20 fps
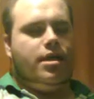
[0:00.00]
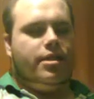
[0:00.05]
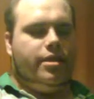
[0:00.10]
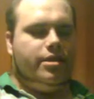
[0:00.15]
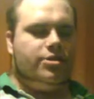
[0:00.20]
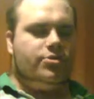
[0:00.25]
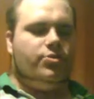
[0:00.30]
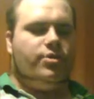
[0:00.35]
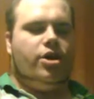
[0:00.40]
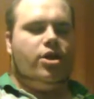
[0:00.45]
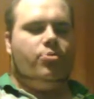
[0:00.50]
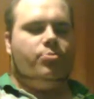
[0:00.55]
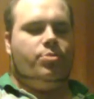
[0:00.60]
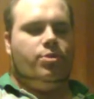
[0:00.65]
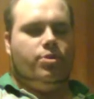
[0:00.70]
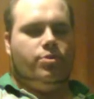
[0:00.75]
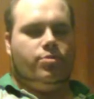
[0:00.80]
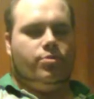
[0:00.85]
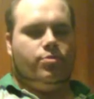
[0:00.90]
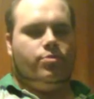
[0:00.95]
this will help
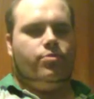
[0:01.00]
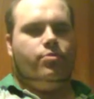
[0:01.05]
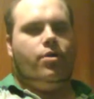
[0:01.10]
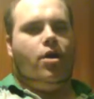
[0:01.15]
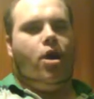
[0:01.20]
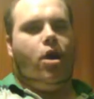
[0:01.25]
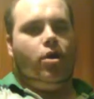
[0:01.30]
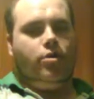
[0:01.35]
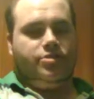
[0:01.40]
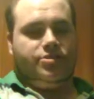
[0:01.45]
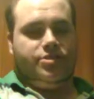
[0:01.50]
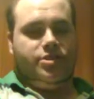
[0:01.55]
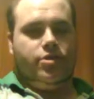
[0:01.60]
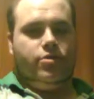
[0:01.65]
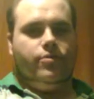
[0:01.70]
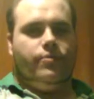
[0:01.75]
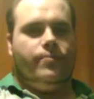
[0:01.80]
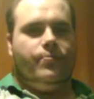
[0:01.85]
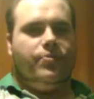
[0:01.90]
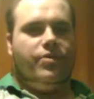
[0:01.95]
you
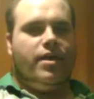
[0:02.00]
also.